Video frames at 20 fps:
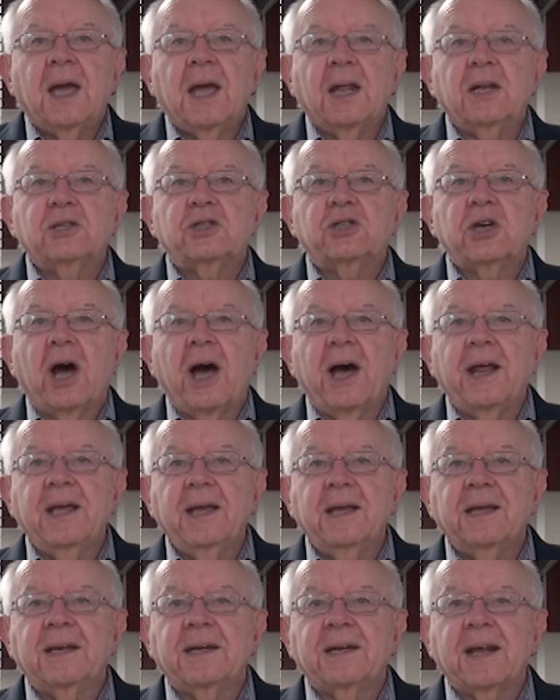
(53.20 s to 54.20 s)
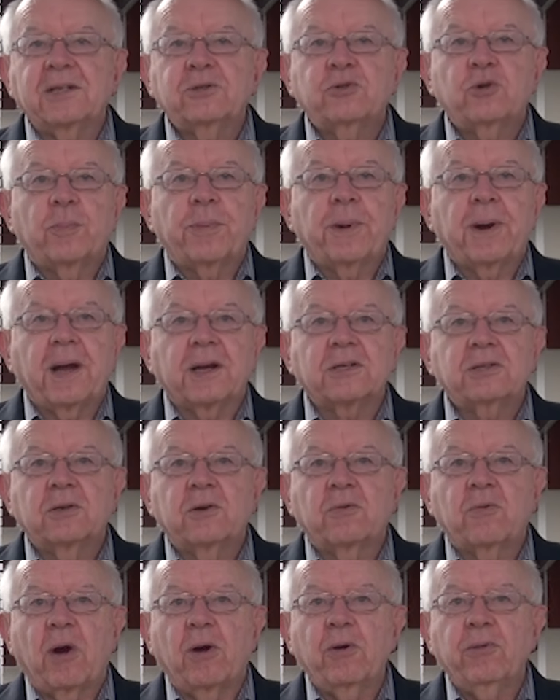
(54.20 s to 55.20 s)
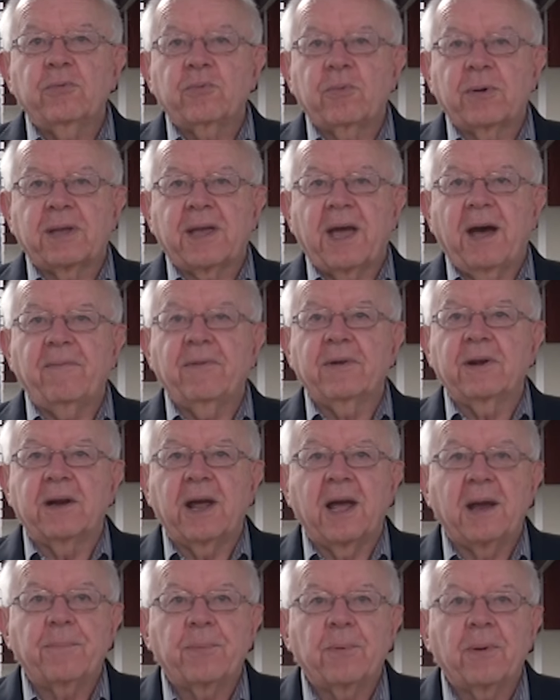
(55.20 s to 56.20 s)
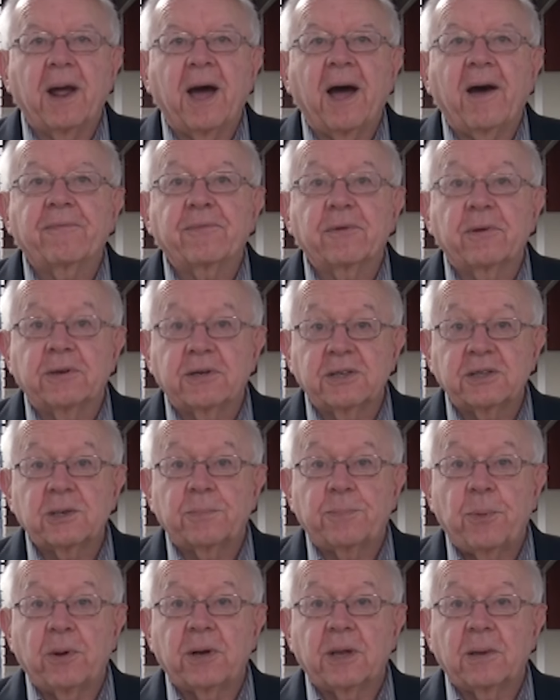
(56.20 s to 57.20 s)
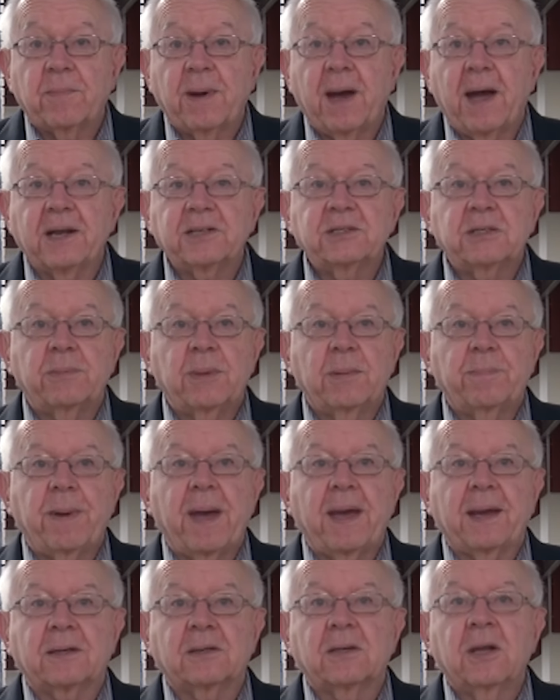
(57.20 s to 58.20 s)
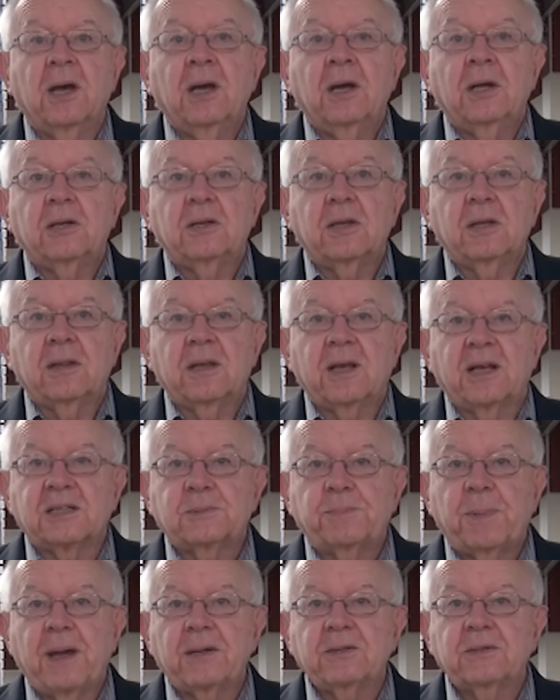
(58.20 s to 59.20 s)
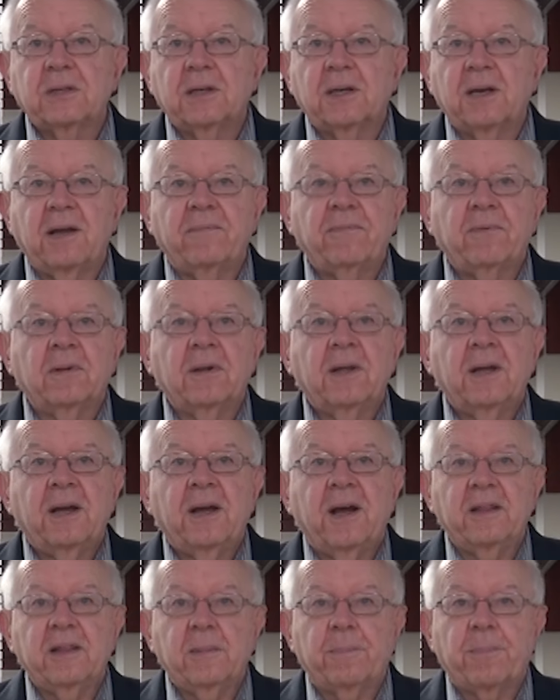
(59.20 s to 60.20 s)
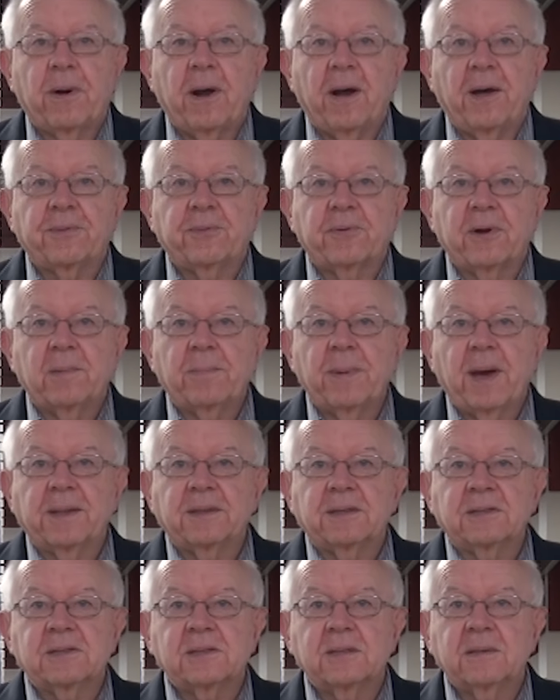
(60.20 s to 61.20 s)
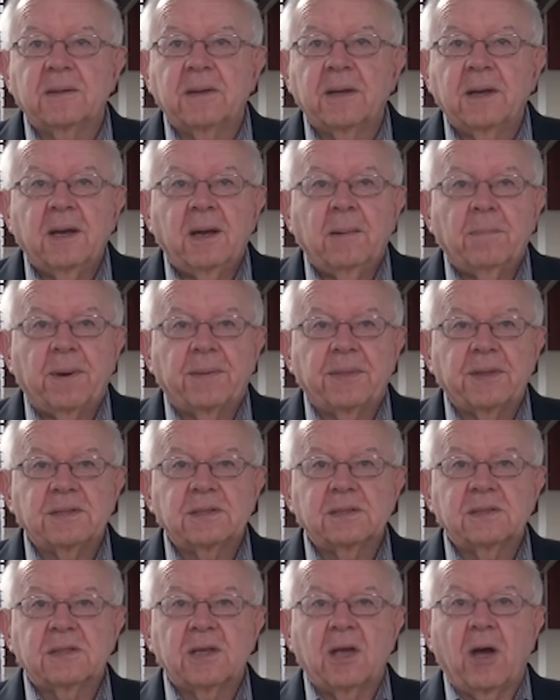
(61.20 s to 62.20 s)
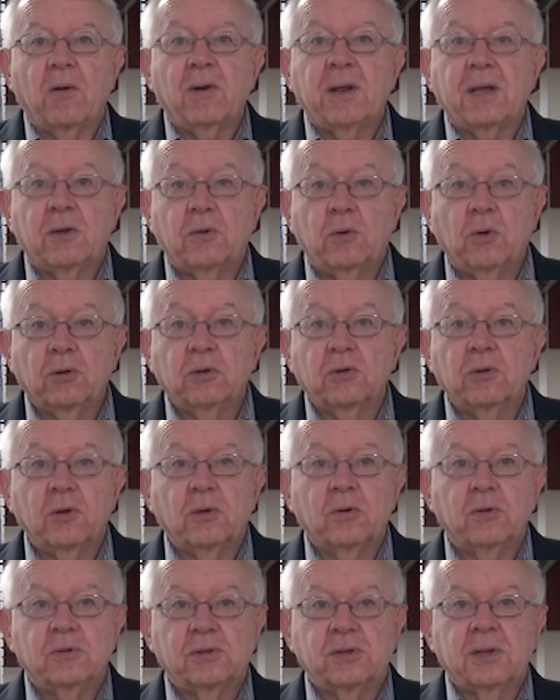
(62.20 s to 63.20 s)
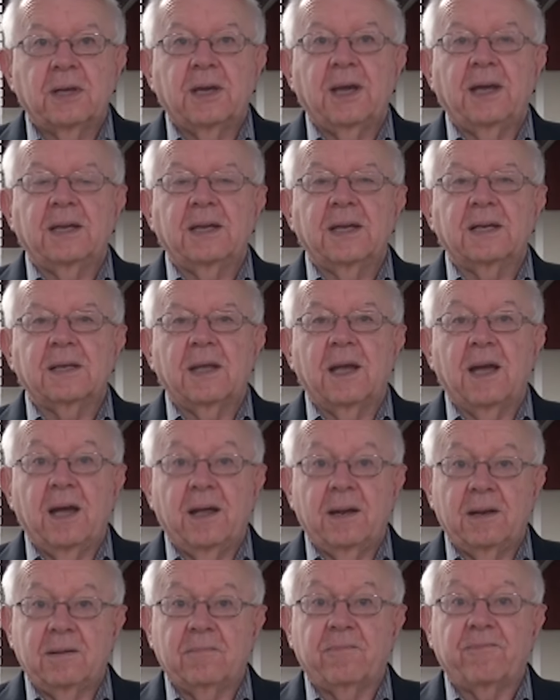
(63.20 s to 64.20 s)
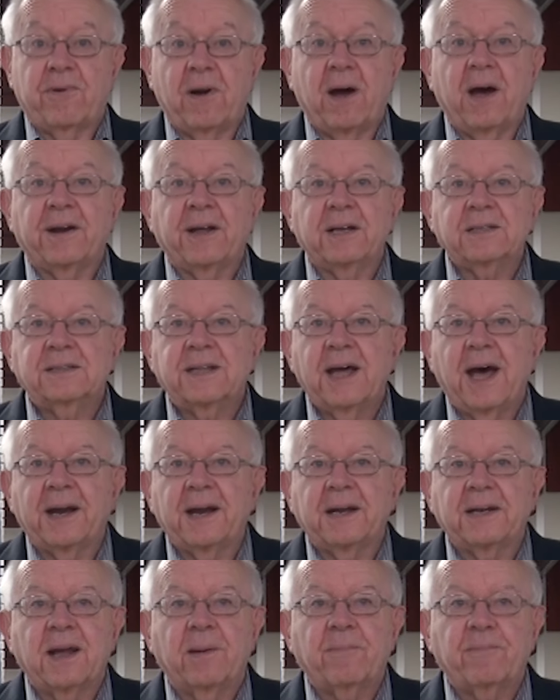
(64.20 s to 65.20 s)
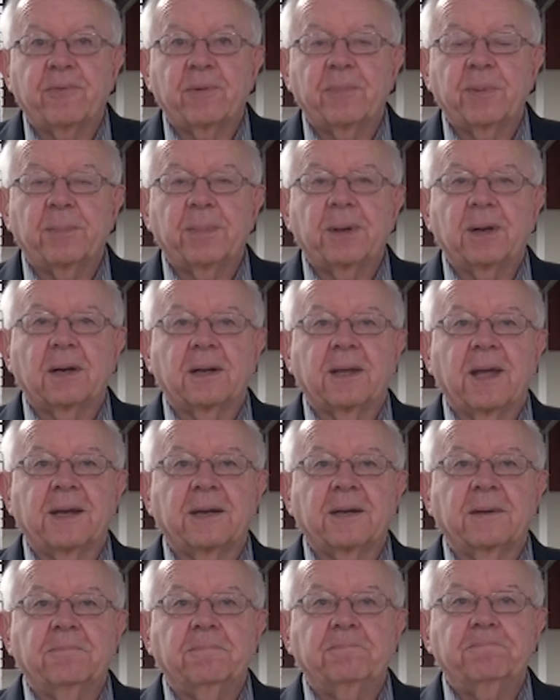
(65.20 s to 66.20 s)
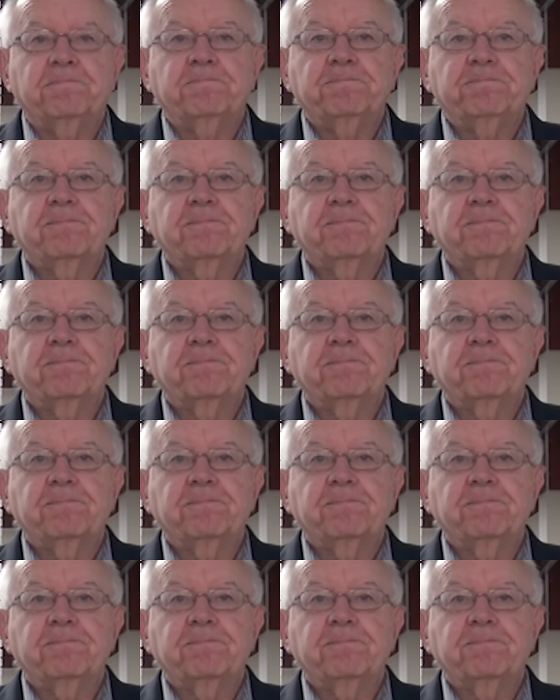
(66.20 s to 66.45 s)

In China, industrial production growth recovered in April after a disappointing March to be back to the expansion level in the prior 3 months. But this is the only good news in Friday's data dump from the Middle Kingdom.